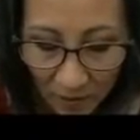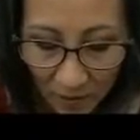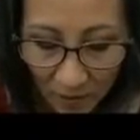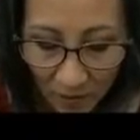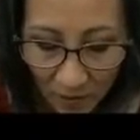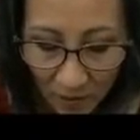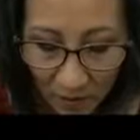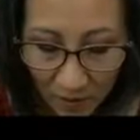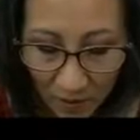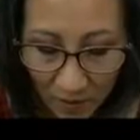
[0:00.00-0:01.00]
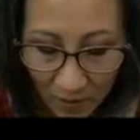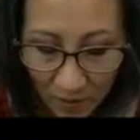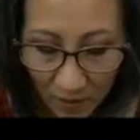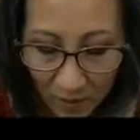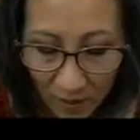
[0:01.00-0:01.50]
Yes.
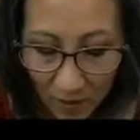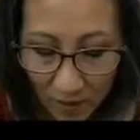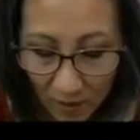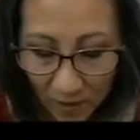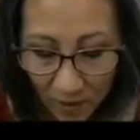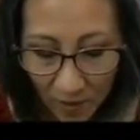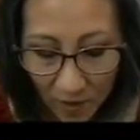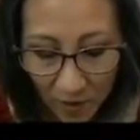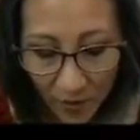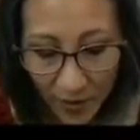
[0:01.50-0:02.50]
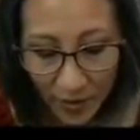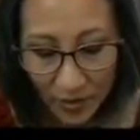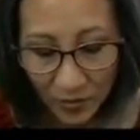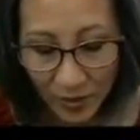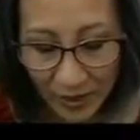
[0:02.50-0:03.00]
Okay,
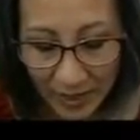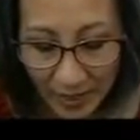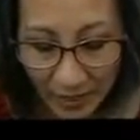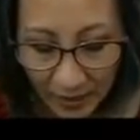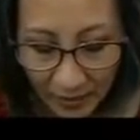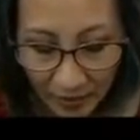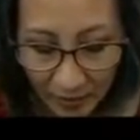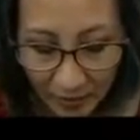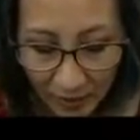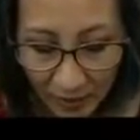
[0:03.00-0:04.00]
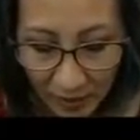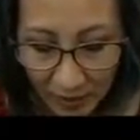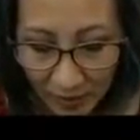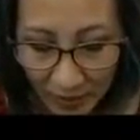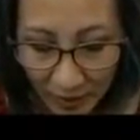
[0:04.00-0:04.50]
so again,
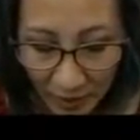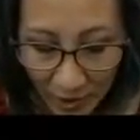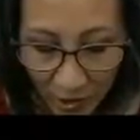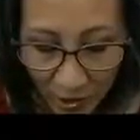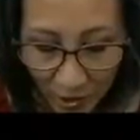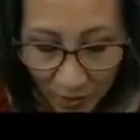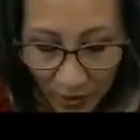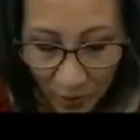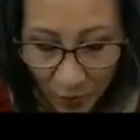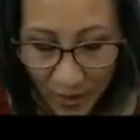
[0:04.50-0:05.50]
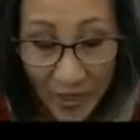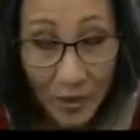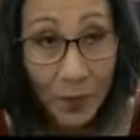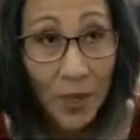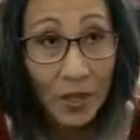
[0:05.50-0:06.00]
same issue. It's wanting to
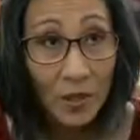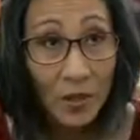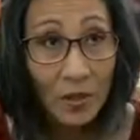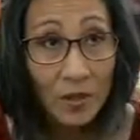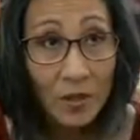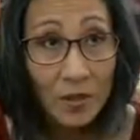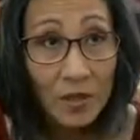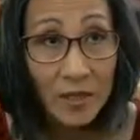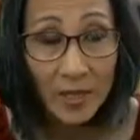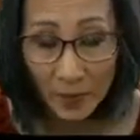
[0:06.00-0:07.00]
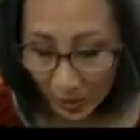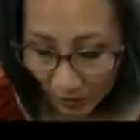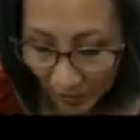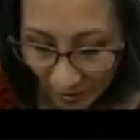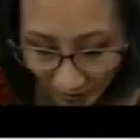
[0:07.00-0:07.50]
pucker in the same
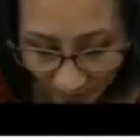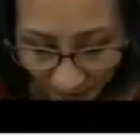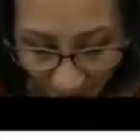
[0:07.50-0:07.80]
areas.